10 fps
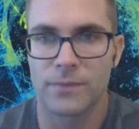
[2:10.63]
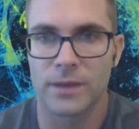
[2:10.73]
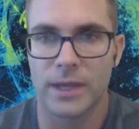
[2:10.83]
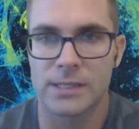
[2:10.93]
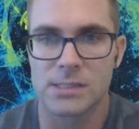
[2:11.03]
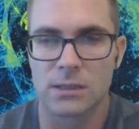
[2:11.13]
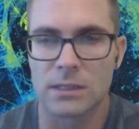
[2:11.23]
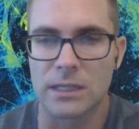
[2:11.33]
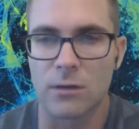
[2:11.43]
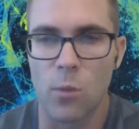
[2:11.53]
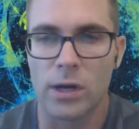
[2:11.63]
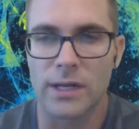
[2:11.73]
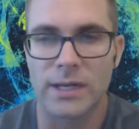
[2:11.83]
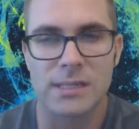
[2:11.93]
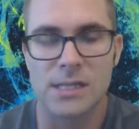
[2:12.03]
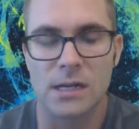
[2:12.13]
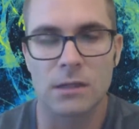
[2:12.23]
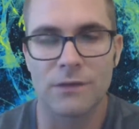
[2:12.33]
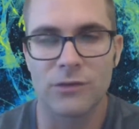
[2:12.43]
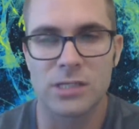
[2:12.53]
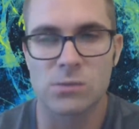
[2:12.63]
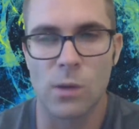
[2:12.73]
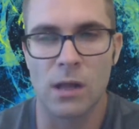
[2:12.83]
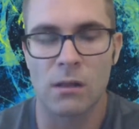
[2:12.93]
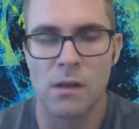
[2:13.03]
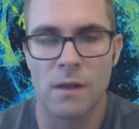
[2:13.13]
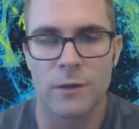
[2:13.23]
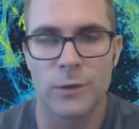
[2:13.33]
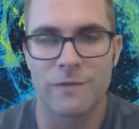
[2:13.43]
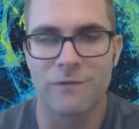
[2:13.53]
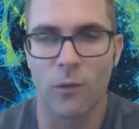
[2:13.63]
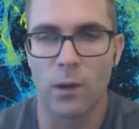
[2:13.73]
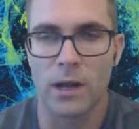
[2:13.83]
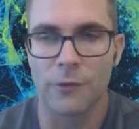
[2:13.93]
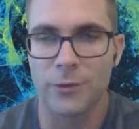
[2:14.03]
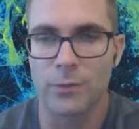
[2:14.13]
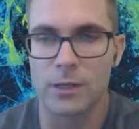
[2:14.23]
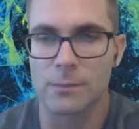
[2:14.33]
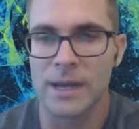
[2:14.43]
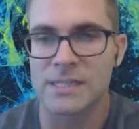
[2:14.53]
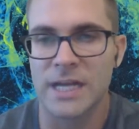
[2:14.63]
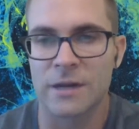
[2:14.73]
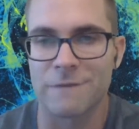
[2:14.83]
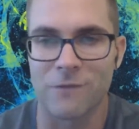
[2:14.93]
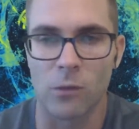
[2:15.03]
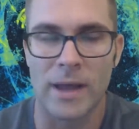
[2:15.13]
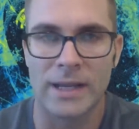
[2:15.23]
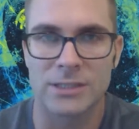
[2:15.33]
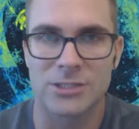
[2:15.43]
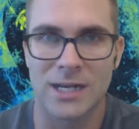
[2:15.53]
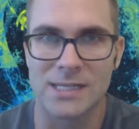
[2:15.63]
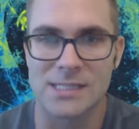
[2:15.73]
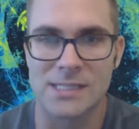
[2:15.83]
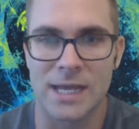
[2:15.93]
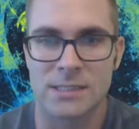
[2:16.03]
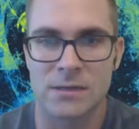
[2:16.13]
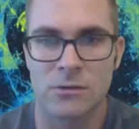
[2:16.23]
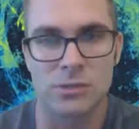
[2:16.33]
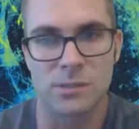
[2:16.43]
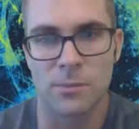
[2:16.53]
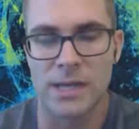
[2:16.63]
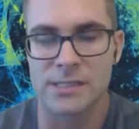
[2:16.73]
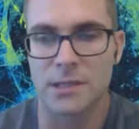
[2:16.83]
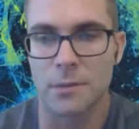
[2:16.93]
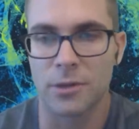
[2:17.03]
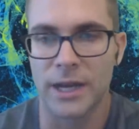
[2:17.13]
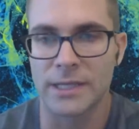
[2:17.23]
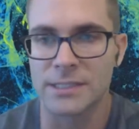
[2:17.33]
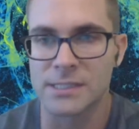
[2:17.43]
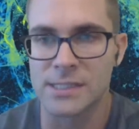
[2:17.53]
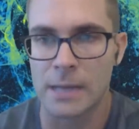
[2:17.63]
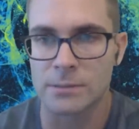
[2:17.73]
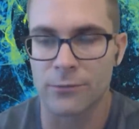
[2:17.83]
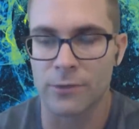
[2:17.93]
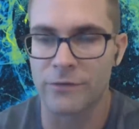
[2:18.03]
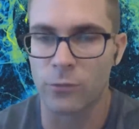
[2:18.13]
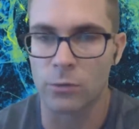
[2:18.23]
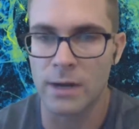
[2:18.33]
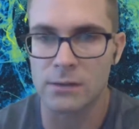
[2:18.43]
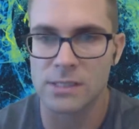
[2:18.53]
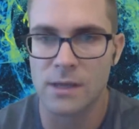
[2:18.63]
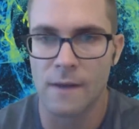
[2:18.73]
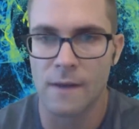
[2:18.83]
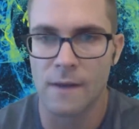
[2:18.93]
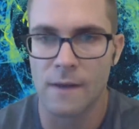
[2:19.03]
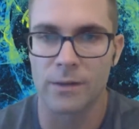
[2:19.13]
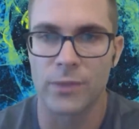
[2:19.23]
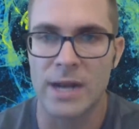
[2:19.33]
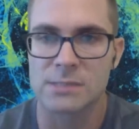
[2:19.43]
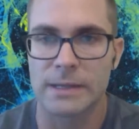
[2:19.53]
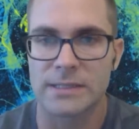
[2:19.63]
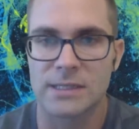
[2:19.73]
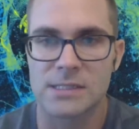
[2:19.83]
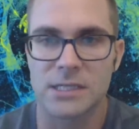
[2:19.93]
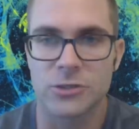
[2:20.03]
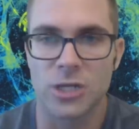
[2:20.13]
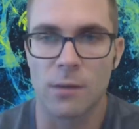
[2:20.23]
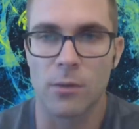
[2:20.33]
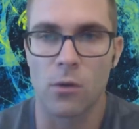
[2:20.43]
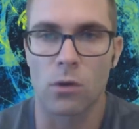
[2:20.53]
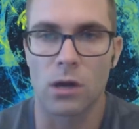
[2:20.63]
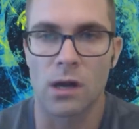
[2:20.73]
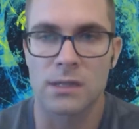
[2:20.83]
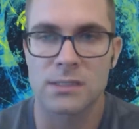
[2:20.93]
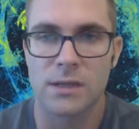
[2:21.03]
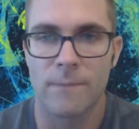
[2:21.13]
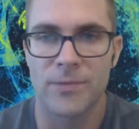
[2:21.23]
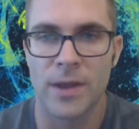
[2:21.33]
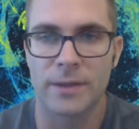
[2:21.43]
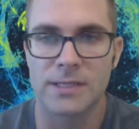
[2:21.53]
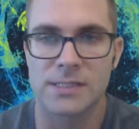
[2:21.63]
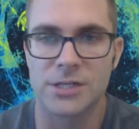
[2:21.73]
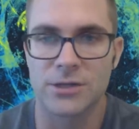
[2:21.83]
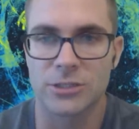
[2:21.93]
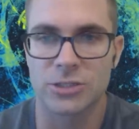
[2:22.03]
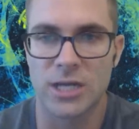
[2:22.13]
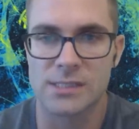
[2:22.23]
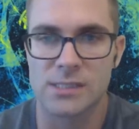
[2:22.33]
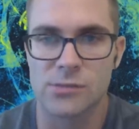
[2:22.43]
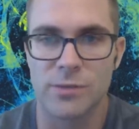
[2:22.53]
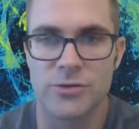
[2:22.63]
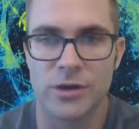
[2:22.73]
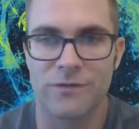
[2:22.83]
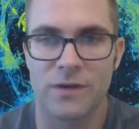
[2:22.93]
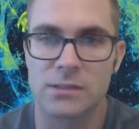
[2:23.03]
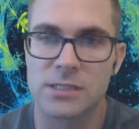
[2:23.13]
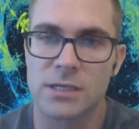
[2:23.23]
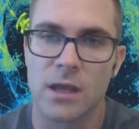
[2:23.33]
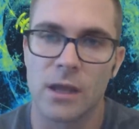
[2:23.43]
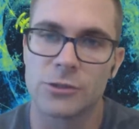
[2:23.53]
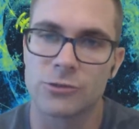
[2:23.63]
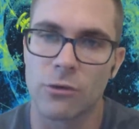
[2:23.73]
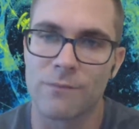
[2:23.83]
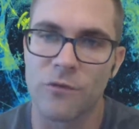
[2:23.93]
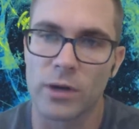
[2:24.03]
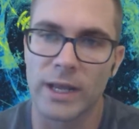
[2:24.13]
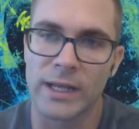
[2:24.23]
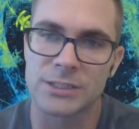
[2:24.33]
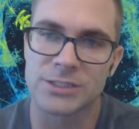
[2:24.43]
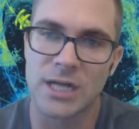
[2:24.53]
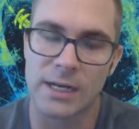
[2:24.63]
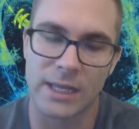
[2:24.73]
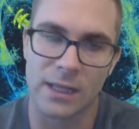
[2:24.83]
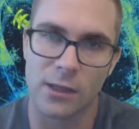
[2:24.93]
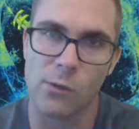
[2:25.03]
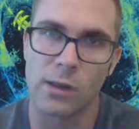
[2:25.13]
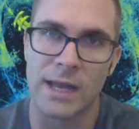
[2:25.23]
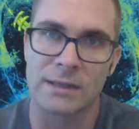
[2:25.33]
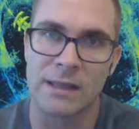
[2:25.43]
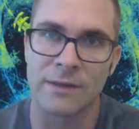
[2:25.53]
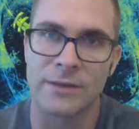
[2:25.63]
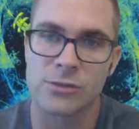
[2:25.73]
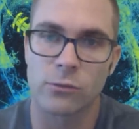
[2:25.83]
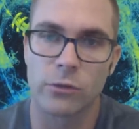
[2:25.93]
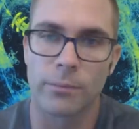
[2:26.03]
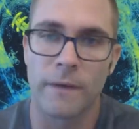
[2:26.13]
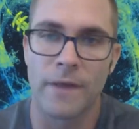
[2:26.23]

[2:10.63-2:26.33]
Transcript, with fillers: it's a little more condensed on Cleveland as well. You have four healthy running backs and a fullback in Johnny Stanton, who surprisingly played 18 snaps and ran four routes, but not expected to see Chubb or Hunt. That means D'Ernest Johnson, Demetric Felton, Jerome Ford and John Kelly will headline this group.